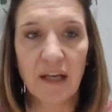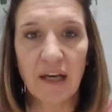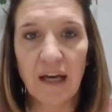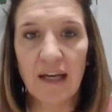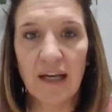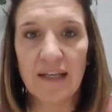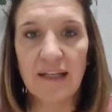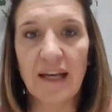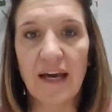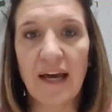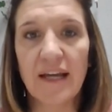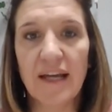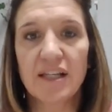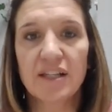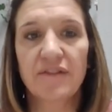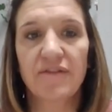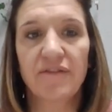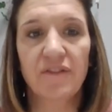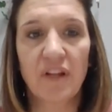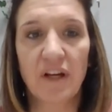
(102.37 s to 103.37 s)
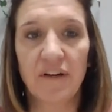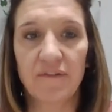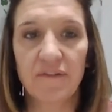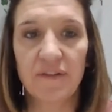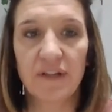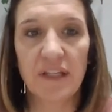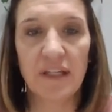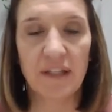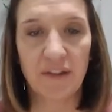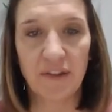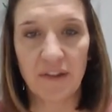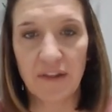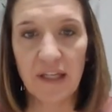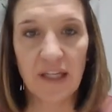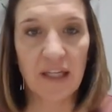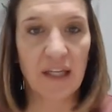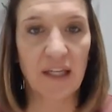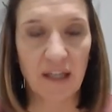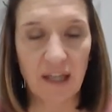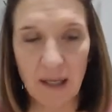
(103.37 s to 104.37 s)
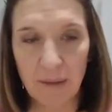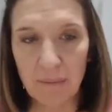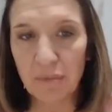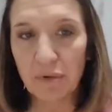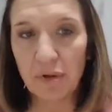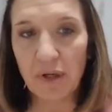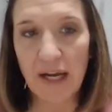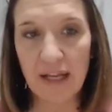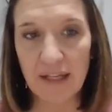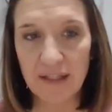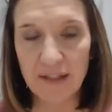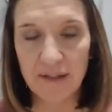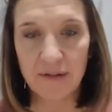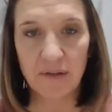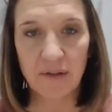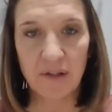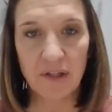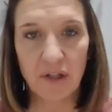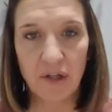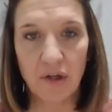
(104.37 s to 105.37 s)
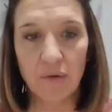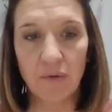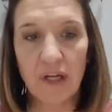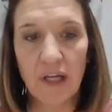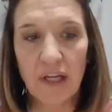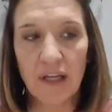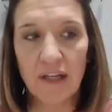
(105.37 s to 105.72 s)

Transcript: a nice fluffy thing and breads, you know,